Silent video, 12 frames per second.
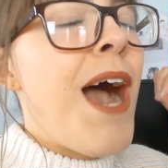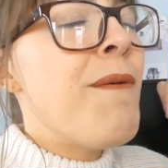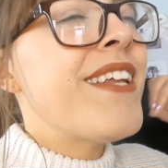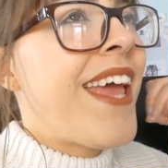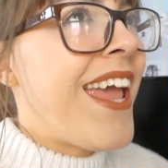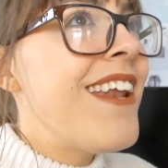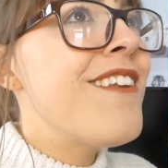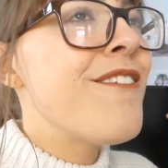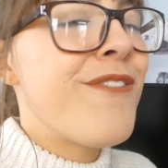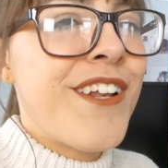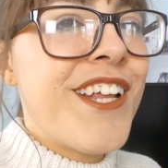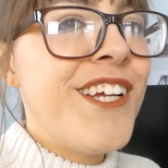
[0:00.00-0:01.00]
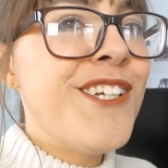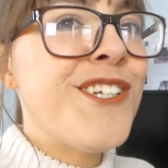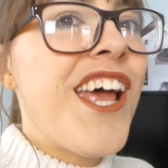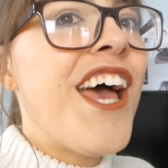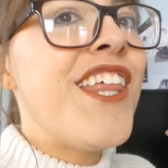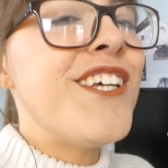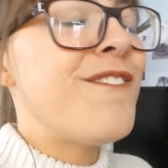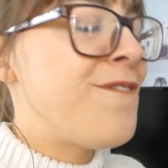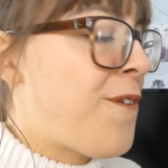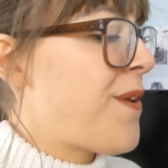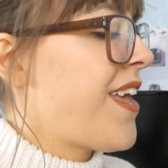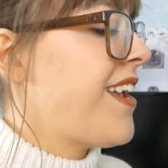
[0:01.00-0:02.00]
I would hate to finish this
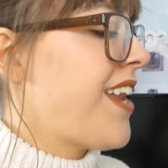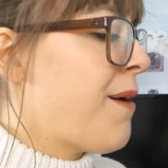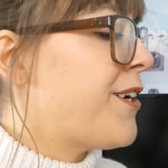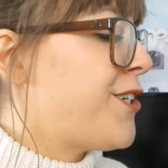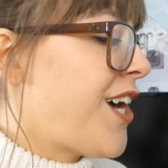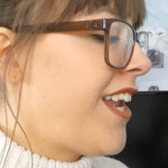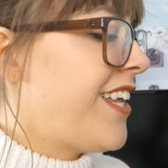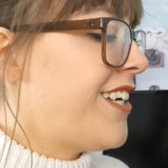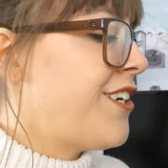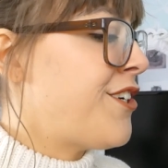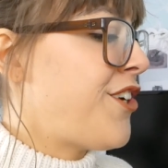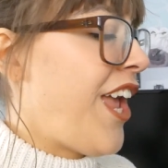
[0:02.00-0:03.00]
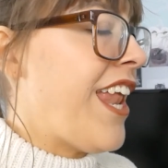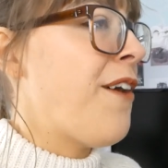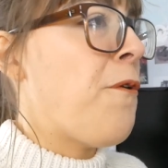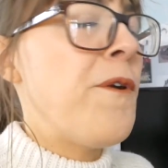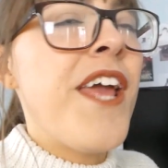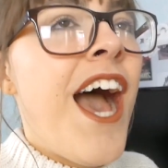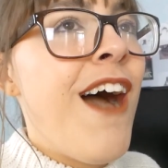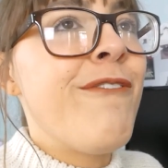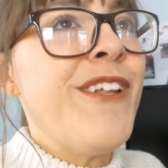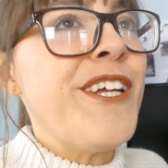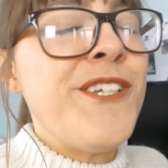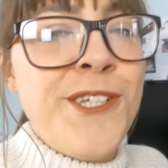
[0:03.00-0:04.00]
48-hour challenge and only have
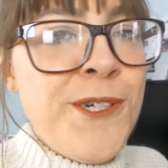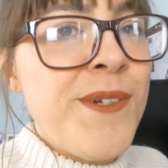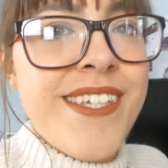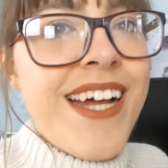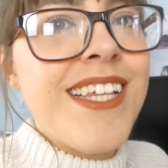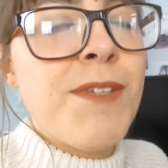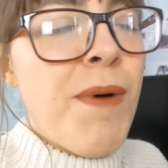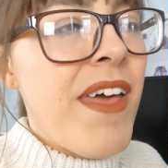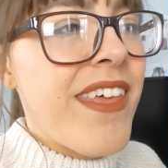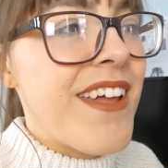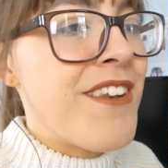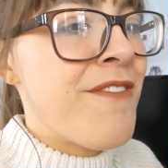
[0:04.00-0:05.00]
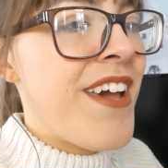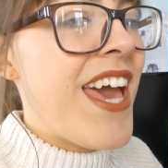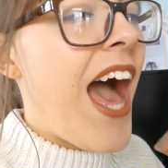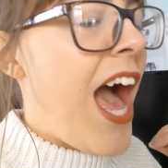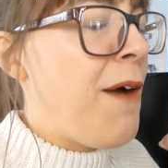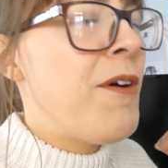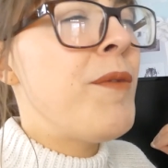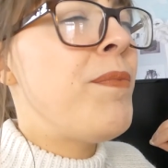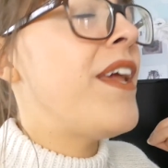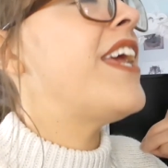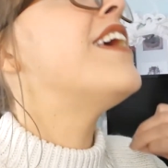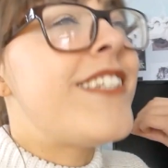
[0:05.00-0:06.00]
like 2 designs by the end of it. I would
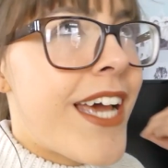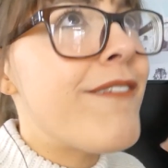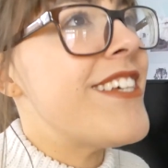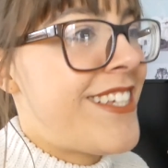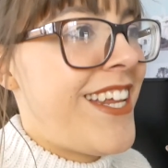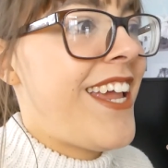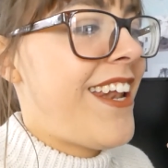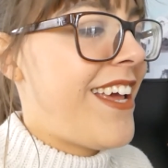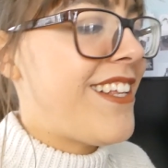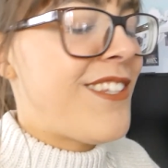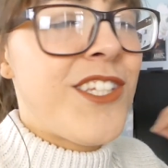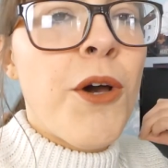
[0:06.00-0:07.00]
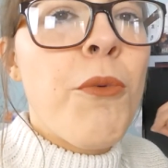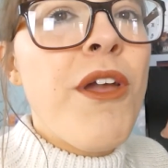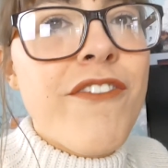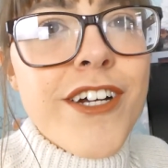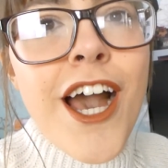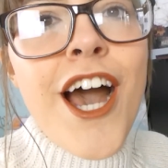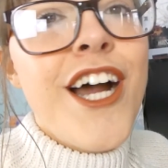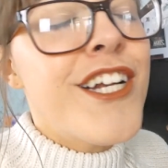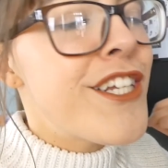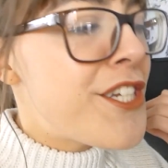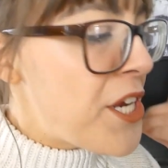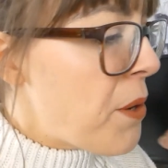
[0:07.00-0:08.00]
be devastated. So we've
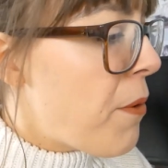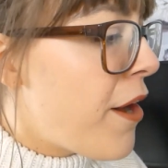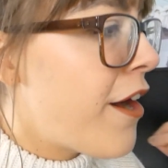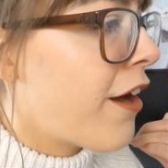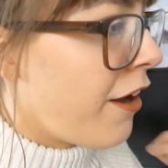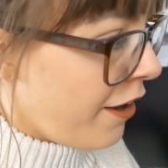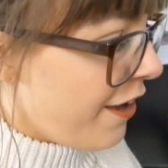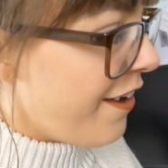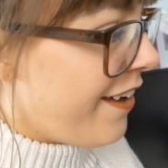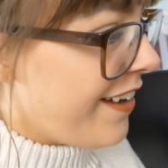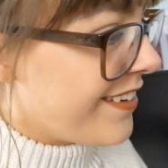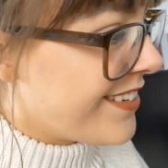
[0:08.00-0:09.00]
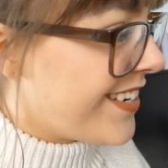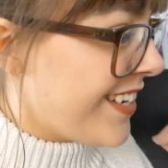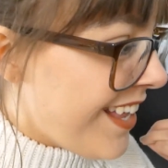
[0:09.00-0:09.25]
got to work hard.